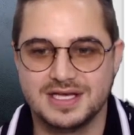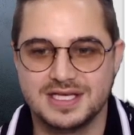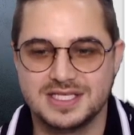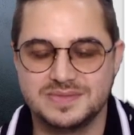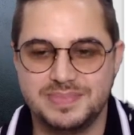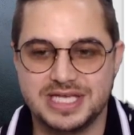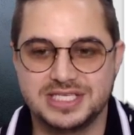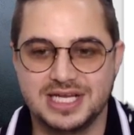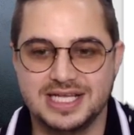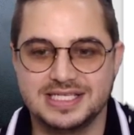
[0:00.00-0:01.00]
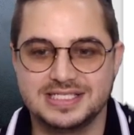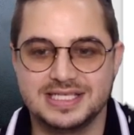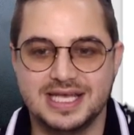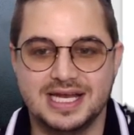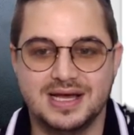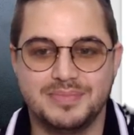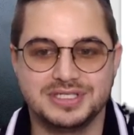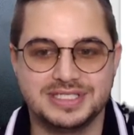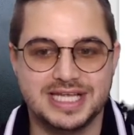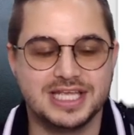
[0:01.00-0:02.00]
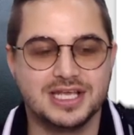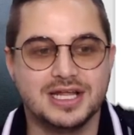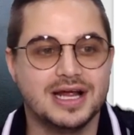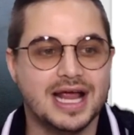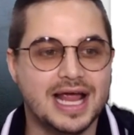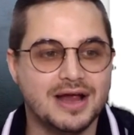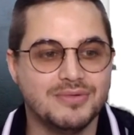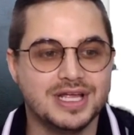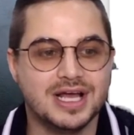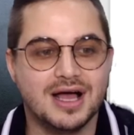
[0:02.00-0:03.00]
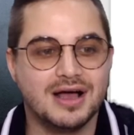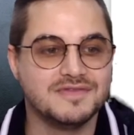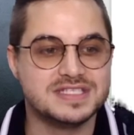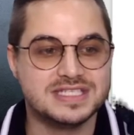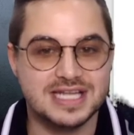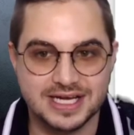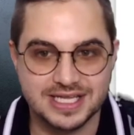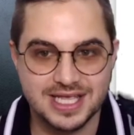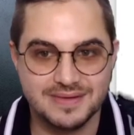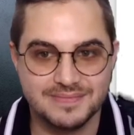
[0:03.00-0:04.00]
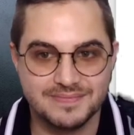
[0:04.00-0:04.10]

Specialists in a particular area of study.